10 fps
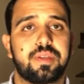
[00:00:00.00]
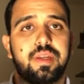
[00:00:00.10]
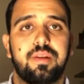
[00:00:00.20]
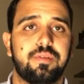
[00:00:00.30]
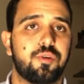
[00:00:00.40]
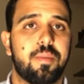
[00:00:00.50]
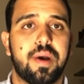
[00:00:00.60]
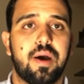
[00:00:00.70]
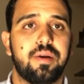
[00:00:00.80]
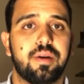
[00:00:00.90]
it, drop
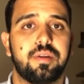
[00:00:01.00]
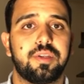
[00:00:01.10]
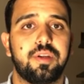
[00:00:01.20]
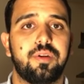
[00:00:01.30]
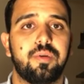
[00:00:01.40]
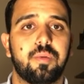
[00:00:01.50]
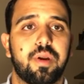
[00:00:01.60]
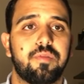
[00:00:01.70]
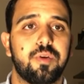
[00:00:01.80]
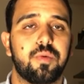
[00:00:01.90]
out and continue doing
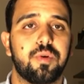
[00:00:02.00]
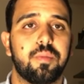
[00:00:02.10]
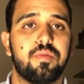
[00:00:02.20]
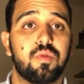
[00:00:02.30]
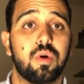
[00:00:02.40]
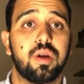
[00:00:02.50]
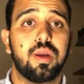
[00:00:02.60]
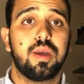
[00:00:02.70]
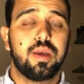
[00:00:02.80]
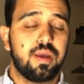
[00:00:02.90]
whatever you were doing before.
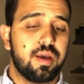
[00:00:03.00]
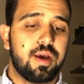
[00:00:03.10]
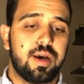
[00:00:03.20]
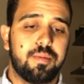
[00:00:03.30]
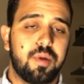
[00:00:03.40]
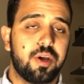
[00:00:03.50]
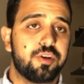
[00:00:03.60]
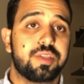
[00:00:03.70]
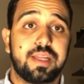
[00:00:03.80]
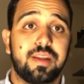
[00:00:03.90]

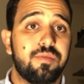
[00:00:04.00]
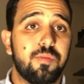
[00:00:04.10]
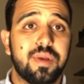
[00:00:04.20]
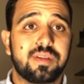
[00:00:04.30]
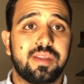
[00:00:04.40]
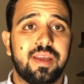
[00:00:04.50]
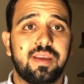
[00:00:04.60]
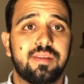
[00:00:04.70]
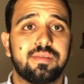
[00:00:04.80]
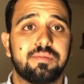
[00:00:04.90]
Understand that if you miss a day,
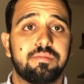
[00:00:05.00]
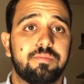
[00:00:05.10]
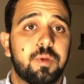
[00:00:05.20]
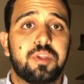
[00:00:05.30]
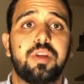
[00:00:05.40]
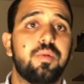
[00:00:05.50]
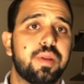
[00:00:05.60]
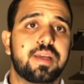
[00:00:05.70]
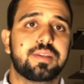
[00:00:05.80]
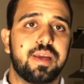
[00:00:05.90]
continue the
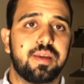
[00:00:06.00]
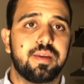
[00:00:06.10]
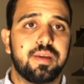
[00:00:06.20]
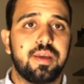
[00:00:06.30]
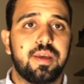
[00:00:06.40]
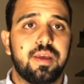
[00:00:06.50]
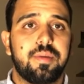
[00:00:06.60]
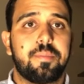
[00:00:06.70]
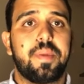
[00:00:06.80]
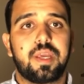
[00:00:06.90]
next day,
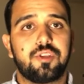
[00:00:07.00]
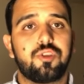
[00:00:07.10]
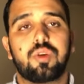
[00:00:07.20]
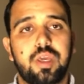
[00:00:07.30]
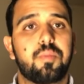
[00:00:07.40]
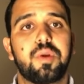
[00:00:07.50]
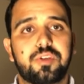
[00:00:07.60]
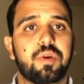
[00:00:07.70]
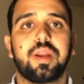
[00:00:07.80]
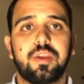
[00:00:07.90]
because you'll keep
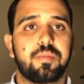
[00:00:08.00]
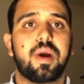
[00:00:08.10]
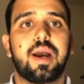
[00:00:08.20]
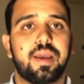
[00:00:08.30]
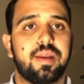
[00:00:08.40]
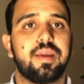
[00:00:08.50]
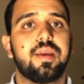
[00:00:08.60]
retraining your mind